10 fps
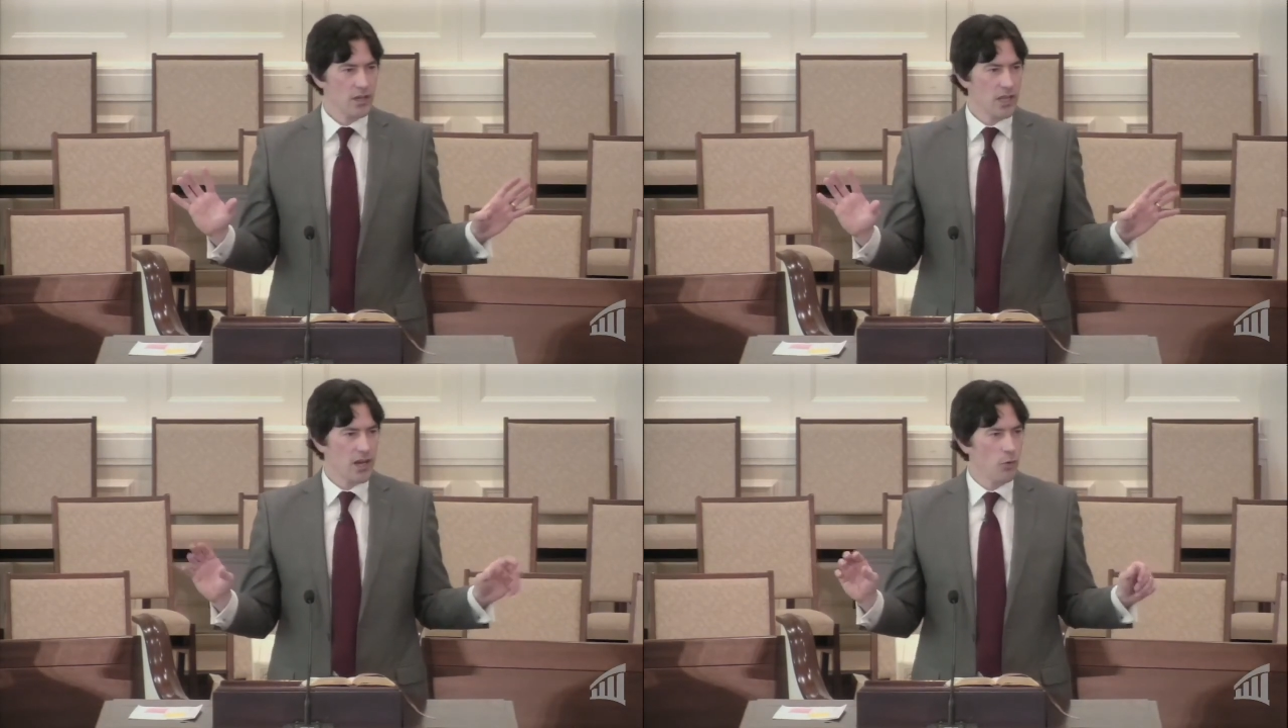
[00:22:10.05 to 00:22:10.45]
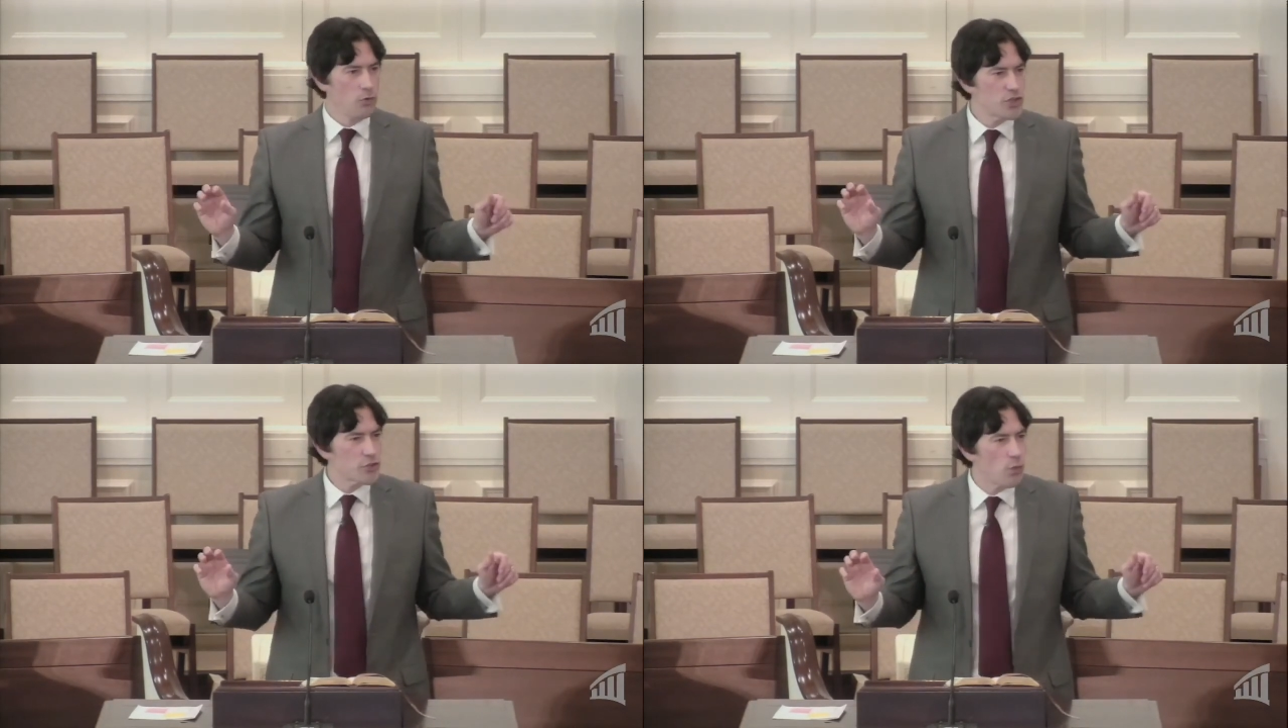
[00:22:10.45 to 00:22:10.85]
And I
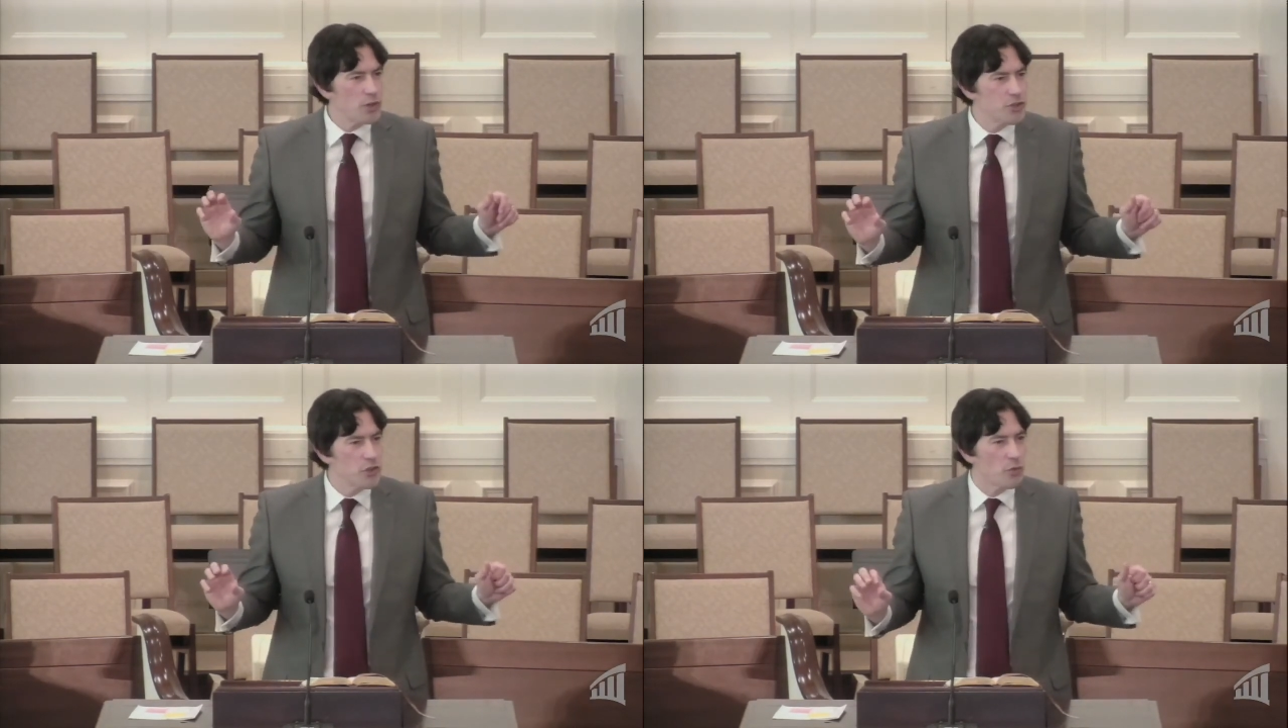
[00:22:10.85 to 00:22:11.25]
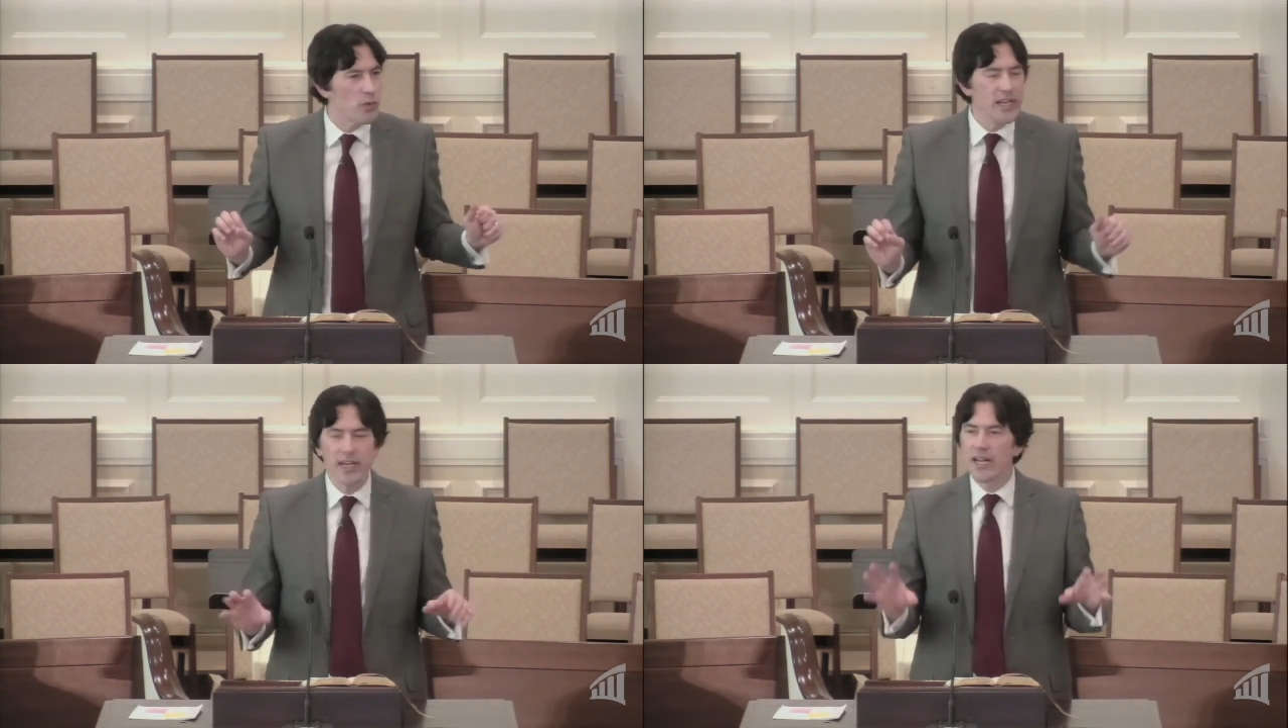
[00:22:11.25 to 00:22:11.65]
don't just want you to
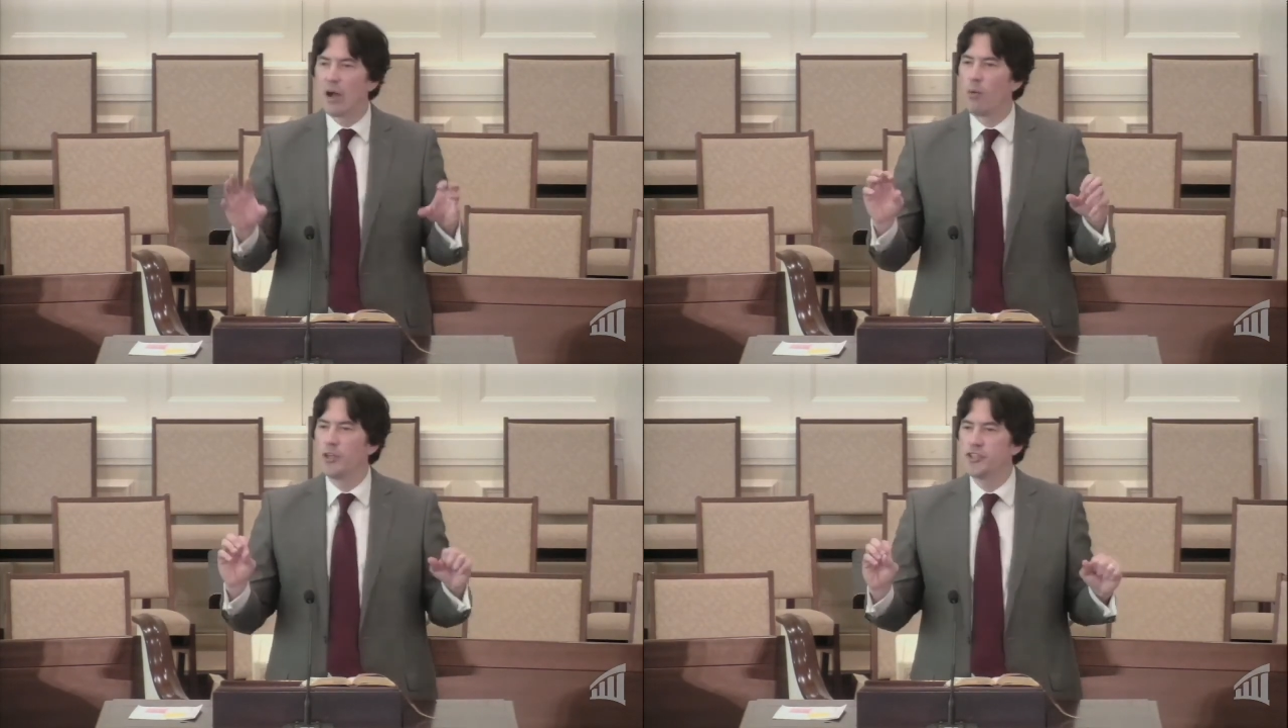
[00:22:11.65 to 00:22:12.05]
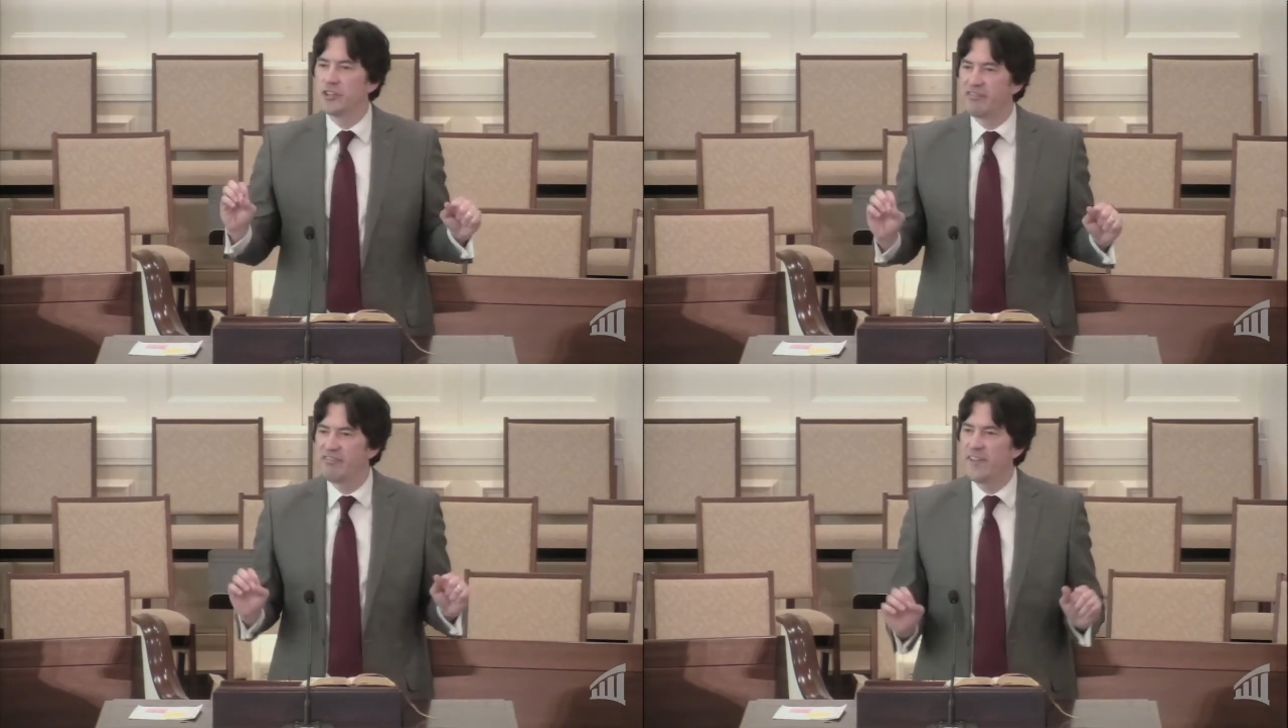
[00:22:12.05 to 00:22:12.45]
read it, I want you
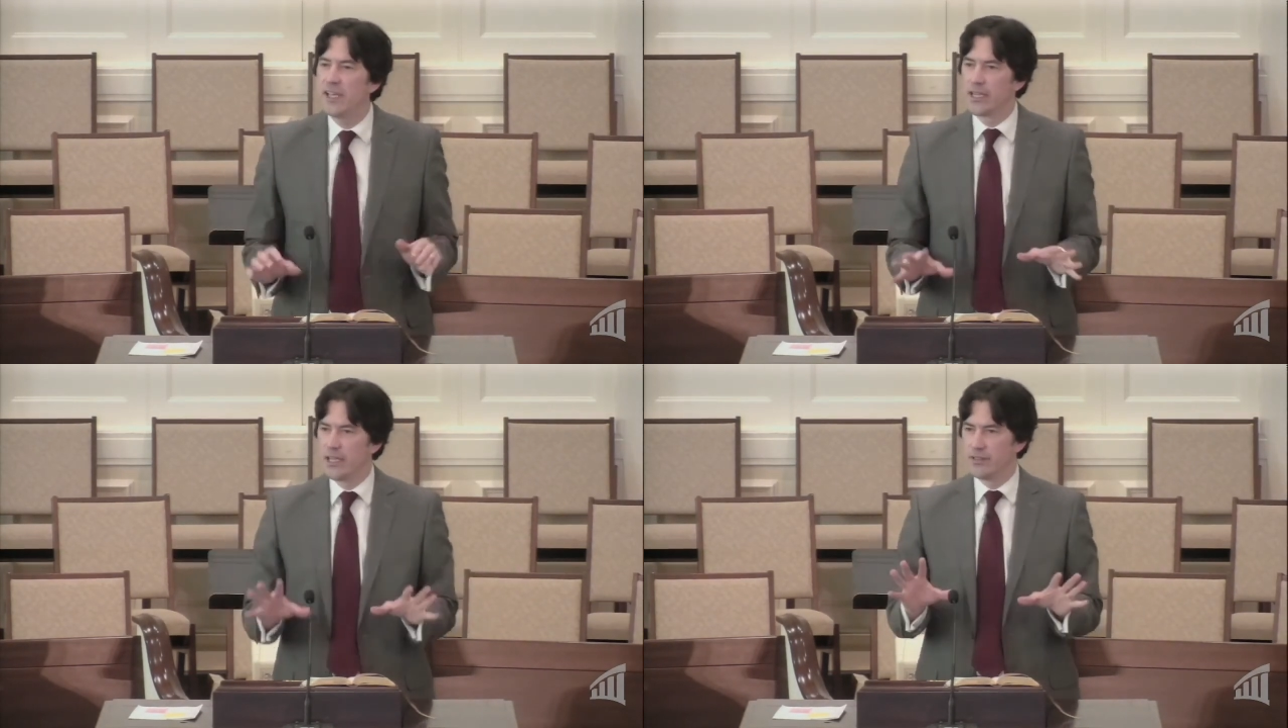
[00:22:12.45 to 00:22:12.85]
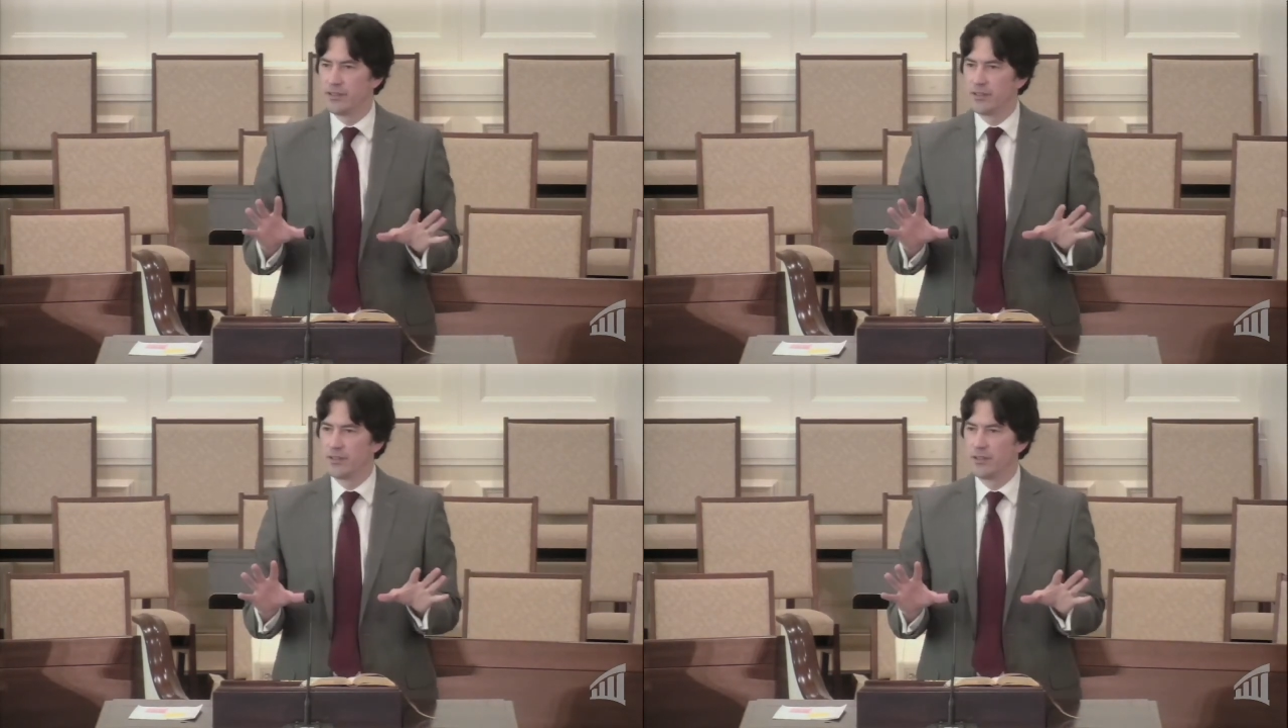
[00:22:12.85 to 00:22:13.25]
to feel it.